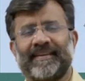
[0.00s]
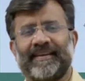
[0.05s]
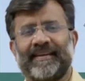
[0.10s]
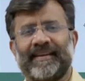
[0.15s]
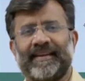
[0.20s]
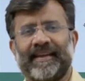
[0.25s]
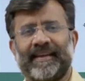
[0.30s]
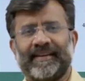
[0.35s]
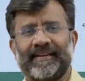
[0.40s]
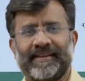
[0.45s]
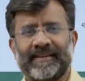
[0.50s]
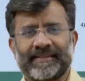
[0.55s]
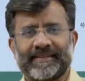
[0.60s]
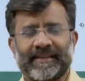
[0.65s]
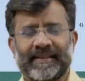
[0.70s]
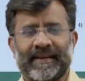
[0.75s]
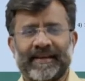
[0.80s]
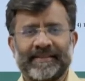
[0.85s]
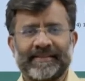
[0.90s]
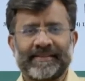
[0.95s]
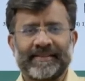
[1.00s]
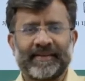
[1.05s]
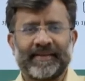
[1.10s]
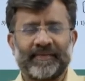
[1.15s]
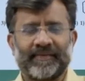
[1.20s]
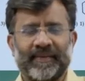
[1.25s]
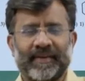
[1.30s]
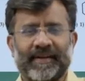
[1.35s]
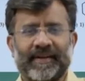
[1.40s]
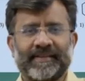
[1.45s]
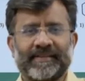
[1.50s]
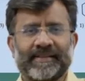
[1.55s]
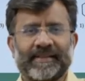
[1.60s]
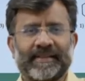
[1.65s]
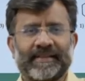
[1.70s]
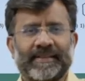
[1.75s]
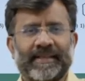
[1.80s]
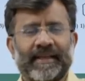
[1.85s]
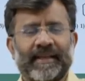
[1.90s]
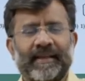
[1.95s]
In this class, we are
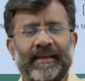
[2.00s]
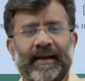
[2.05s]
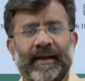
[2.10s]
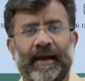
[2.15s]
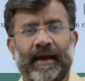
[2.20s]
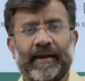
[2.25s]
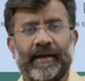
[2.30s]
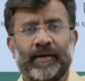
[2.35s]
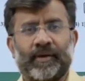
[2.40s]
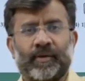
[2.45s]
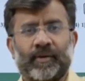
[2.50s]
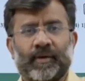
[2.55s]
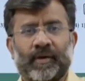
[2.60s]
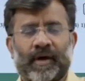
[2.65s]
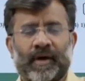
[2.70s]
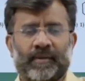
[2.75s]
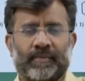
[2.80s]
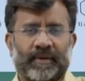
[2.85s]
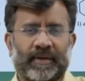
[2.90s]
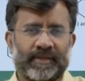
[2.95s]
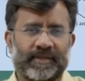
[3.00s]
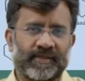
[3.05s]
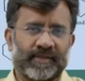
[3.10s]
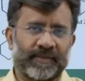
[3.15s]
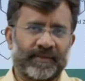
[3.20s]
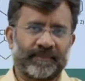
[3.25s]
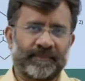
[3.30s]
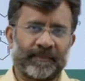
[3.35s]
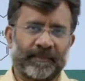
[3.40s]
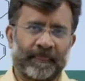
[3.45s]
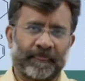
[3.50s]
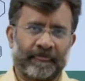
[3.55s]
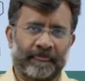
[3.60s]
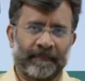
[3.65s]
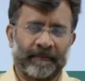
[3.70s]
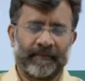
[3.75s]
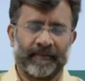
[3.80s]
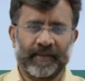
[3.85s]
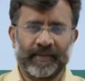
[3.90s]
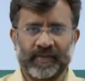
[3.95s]
discussing hydrocarbons,
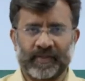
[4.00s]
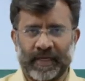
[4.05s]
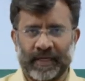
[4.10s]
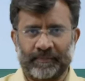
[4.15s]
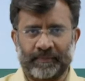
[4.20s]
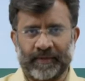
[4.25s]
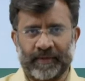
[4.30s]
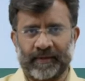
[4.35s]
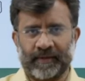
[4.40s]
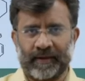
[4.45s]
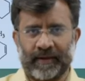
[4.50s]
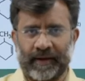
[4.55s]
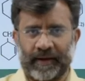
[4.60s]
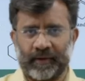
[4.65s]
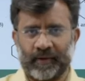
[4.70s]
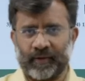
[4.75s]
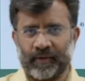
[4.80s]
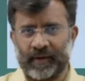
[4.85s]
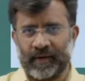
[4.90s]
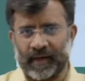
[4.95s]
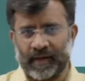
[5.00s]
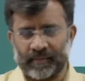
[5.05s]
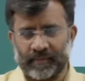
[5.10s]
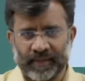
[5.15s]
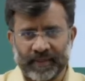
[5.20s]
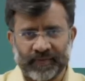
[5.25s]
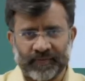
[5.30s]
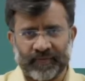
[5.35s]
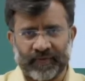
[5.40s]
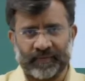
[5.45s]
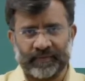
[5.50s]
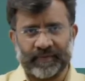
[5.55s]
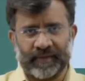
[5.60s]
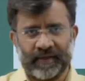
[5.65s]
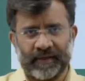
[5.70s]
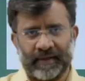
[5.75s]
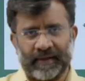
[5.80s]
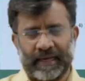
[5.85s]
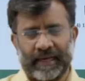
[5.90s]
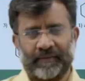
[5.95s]
the chapter hydrocarbons from
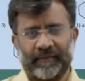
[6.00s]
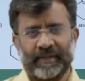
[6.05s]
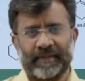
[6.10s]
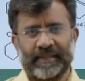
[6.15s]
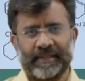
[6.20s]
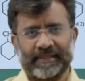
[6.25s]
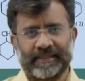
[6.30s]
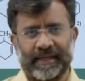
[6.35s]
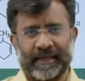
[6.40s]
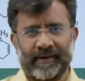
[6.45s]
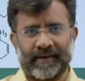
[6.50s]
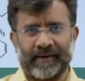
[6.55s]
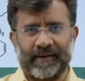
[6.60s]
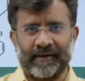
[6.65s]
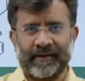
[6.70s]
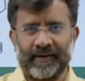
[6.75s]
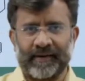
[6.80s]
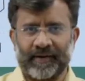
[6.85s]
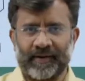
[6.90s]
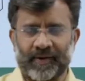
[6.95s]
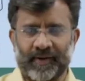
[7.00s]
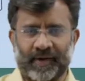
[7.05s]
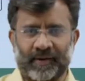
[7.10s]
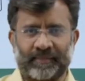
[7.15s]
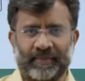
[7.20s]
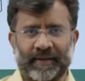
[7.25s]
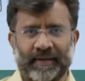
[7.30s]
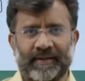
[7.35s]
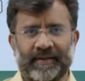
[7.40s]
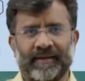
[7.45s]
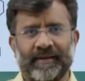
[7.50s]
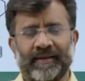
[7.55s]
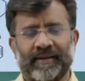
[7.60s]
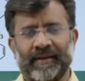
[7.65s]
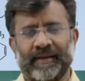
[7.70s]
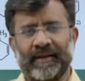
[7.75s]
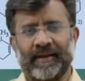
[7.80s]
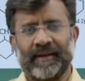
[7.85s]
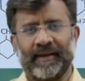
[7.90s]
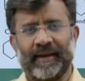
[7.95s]
the 11th standard topic.
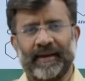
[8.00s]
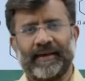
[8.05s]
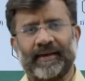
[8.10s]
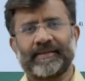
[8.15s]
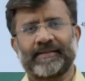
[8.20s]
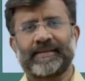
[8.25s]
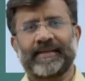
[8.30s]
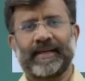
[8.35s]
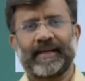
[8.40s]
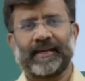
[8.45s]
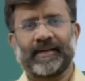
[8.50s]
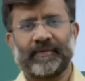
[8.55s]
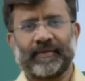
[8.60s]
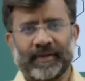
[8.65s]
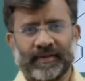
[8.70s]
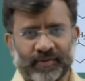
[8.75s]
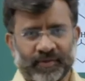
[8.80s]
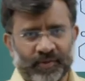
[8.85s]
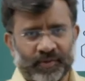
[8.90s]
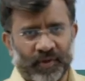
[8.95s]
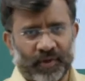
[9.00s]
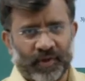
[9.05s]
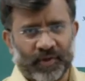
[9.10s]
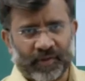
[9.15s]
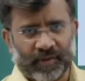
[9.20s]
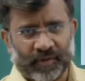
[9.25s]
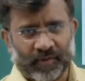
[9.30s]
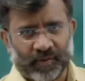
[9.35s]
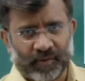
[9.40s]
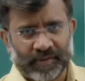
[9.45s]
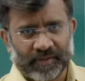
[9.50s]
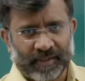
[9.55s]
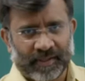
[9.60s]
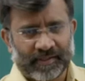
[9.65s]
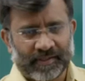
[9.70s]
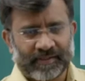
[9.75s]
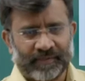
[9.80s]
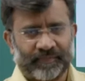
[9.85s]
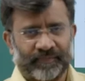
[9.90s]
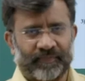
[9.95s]
Let us straight away switch on to the
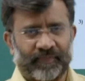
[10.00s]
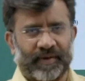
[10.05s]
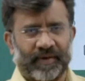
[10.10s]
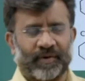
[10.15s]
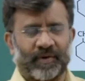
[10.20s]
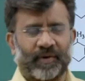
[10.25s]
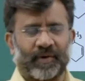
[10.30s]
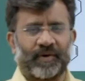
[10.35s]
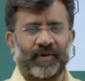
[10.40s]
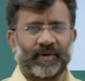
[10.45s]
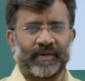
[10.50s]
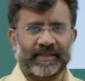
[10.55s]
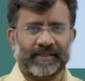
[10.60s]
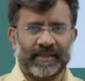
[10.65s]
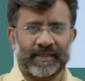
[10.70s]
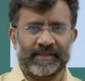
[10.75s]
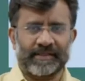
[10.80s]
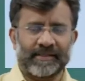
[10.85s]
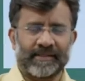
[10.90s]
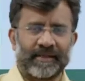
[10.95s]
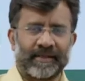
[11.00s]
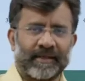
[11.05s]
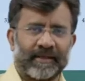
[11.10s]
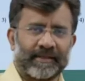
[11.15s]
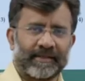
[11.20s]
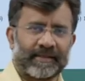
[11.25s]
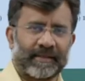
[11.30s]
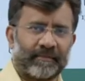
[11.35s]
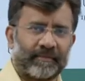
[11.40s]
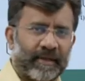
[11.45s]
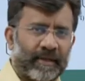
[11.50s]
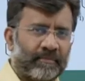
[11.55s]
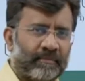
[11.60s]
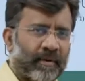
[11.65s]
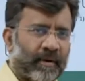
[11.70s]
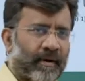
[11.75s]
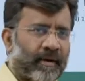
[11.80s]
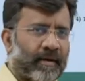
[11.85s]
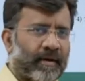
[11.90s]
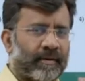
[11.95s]
questions. We are going to discuss some
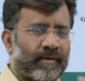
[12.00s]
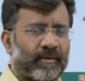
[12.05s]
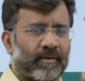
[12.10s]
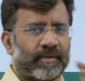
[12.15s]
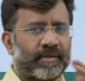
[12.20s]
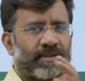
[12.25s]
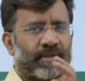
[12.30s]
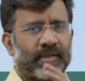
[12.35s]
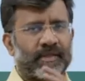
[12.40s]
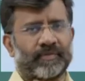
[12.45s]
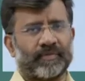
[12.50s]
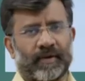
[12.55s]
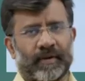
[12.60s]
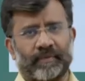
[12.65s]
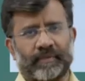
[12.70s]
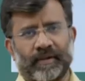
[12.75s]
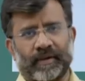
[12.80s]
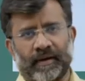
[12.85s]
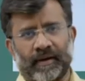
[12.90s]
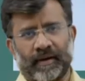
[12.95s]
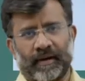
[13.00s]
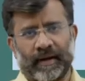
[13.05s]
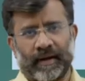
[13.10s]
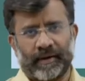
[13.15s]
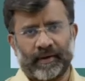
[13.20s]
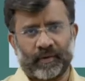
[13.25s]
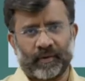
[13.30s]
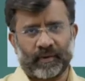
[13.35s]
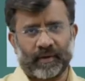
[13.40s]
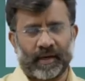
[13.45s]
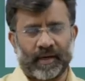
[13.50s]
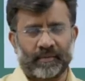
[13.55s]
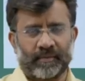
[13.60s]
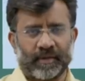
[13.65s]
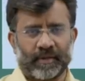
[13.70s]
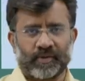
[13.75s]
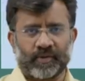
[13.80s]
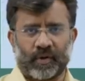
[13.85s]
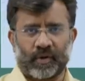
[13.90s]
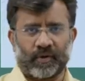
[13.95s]
important questions from the
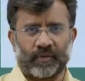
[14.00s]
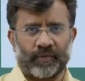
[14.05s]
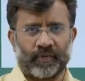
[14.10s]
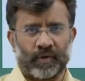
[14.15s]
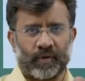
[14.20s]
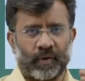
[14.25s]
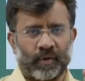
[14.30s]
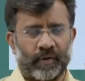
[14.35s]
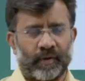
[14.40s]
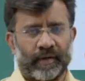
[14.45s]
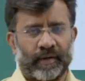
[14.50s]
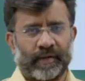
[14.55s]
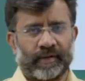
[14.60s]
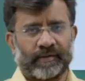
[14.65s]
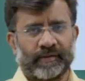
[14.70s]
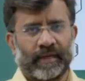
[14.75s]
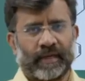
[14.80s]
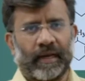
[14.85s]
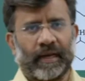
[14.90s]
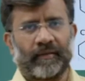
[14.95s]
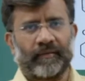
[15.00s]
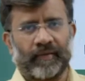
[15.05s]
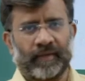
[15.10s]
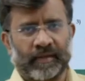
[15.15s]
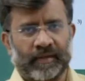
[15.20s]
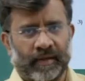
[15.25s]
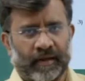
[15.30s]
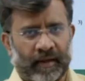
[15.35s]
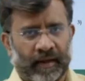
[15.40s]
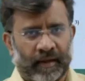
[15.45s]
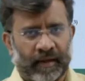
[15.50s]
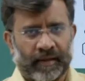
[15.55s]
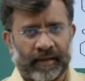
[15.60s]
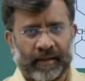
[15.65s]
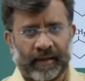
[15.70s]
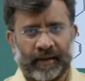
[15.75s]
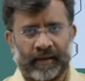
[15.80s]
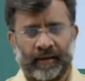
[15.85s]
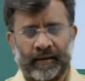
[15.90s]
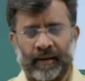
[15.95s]
hydrocarbons. All of you know it is dealing with the
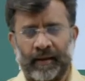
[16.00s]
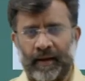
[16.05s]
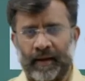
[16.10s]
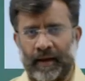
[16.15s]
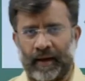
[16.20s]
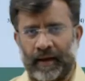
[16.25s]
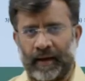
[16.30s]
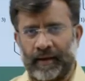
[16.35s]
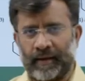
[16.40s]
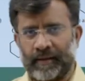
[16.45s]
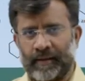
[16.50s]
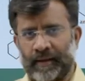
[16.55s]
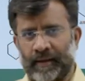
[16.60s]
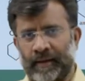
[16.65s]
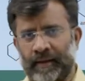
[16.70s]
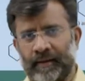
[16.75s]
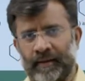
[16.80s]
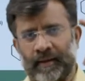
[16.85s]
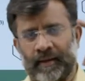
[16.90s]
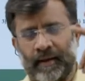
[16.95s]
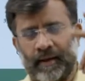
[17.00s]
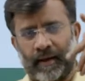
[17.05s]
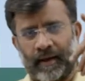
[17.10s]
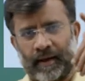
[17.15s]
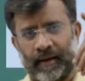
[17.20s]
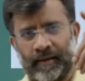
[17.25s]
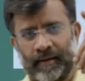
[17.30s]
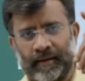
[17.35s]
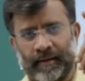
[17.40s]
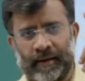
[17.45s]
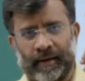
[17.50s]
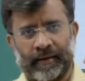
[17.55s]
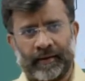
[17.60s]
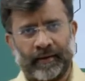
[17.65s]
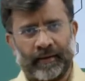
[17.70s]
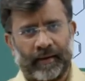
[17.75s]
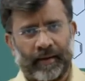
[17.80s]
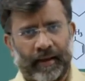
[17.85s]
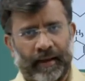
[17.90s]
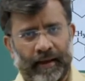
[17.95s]
alkane, alkyne
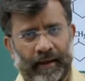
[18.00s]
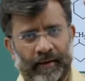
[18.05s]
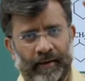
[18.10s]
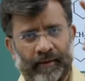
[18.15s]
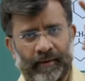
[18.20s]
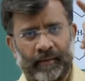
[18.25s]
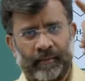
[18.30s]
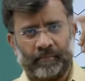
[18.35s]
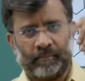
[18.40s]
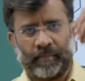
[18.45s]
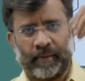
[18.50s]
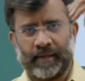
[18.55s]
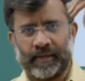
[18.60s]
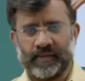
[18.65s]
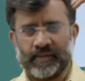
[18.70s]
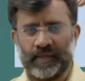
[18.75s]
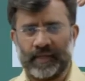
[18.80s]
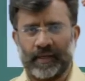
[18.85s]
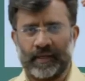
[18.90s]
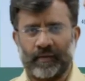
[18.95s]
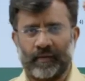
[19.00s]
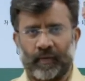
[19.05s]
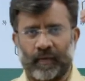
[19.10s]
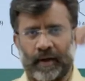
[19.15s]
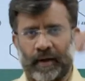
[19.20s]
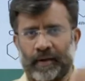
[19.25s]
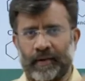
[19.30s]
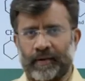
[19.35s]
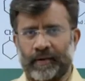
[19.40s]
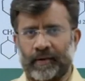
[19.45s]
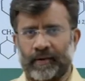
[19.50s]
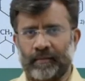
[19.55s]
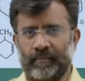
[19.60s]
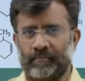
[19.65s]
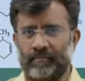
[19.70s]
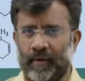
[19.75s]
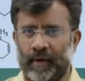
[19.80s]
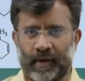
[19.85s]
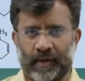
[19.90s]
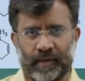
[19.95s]
and benzene related
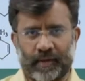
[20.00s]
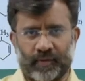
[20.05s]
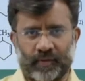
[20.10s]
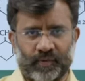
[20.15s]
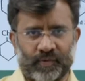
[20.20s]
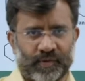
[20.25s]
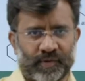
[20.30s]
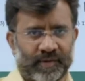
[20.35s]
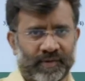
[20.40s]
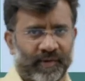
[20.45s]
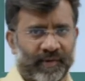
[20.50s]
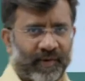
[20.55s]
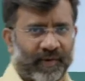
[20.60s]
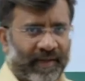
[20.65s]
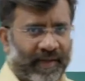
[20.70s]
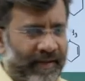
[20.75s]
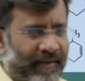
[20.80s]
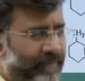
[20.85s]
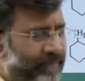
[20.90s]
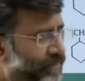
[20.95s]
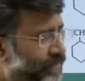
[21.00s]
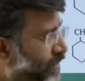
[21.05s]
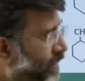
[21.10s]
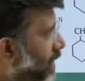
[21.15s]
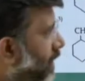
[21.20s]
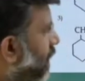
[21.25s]
molecules. Okay, the